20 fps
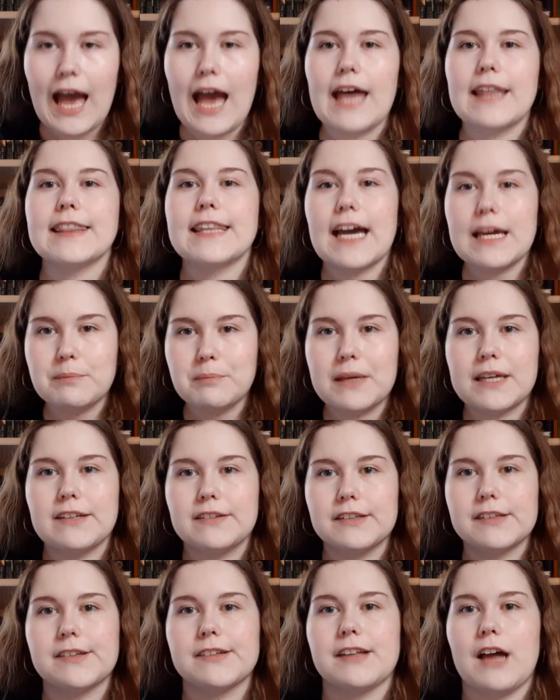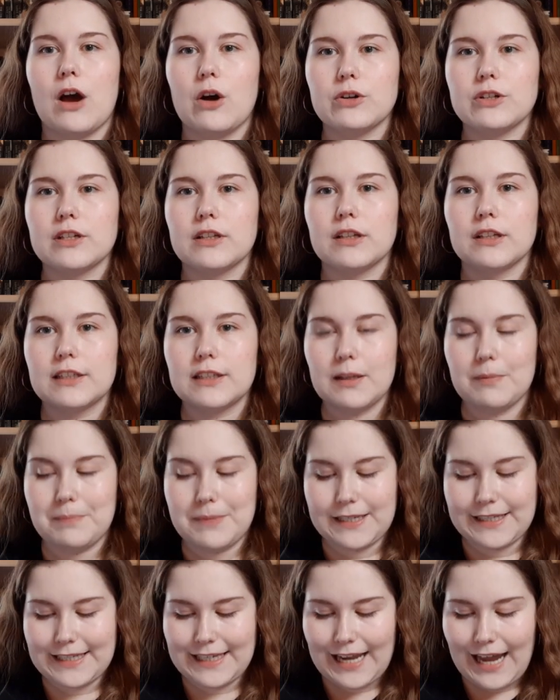And that makes it sound a little
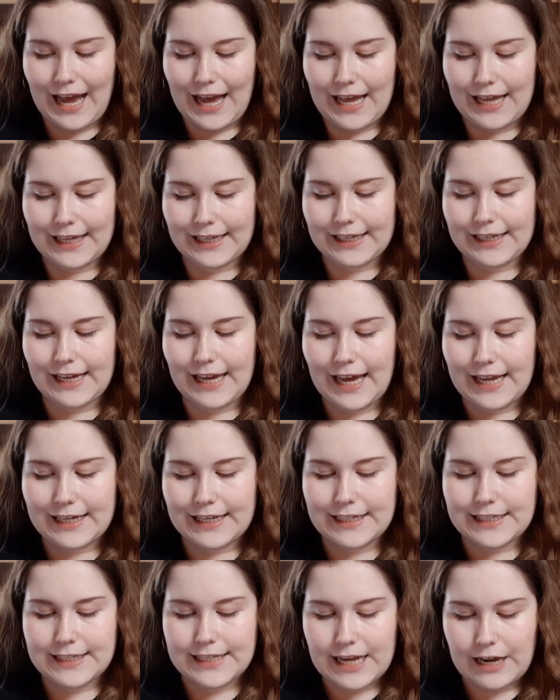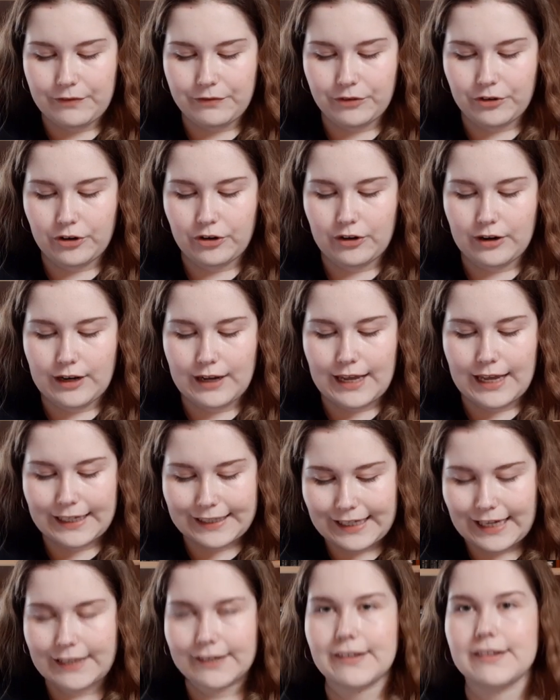bit like an endeavor
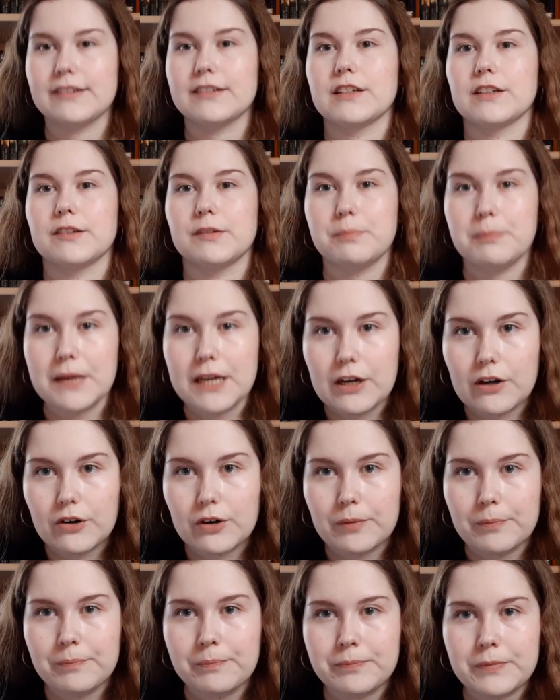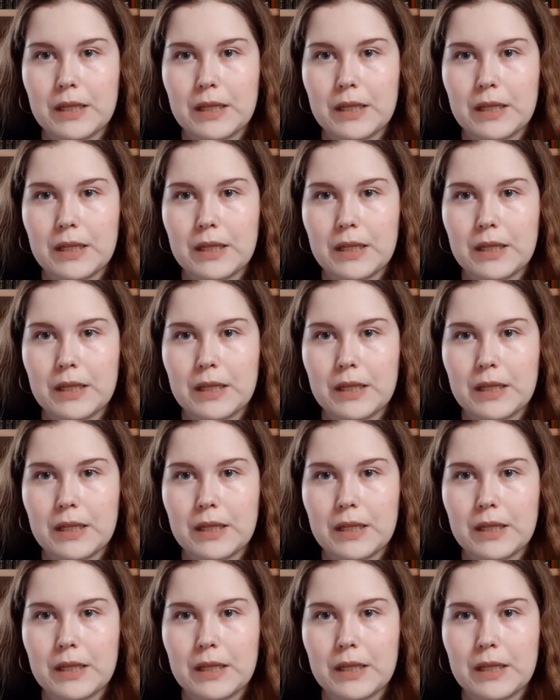against despair.